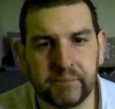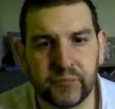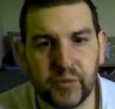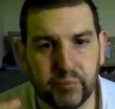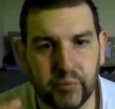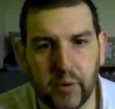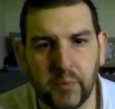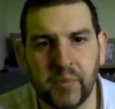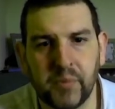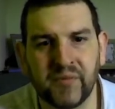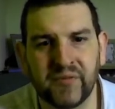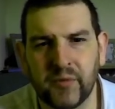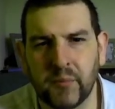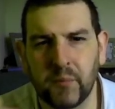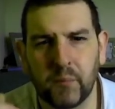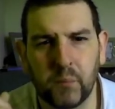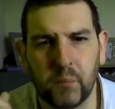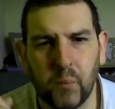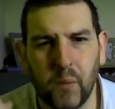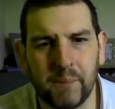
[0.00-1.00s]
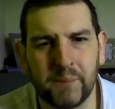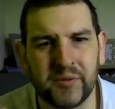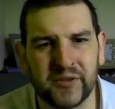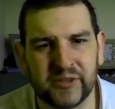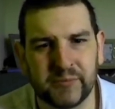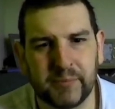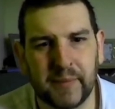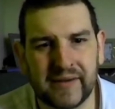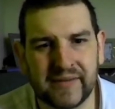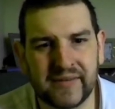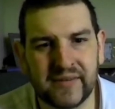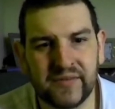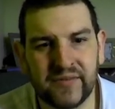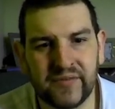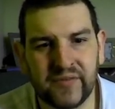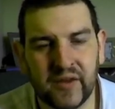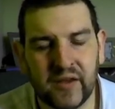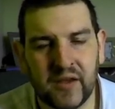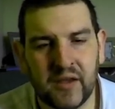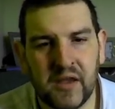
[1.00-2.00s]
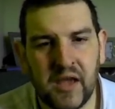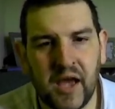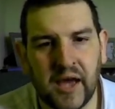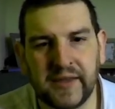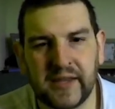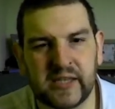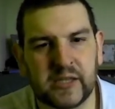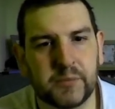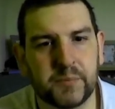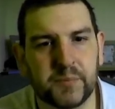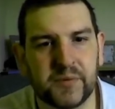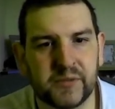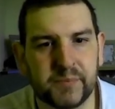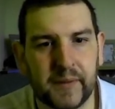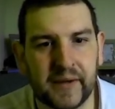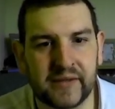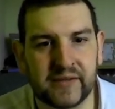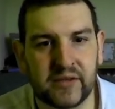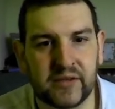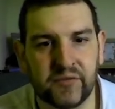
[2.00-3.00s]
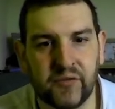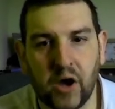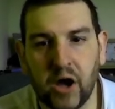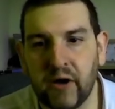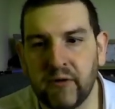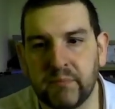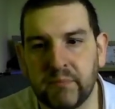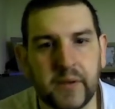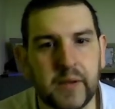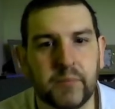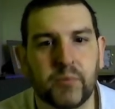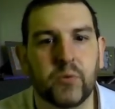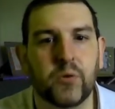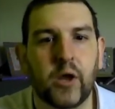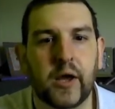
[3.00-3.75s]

the problem from one perspective, and that's the perspective of people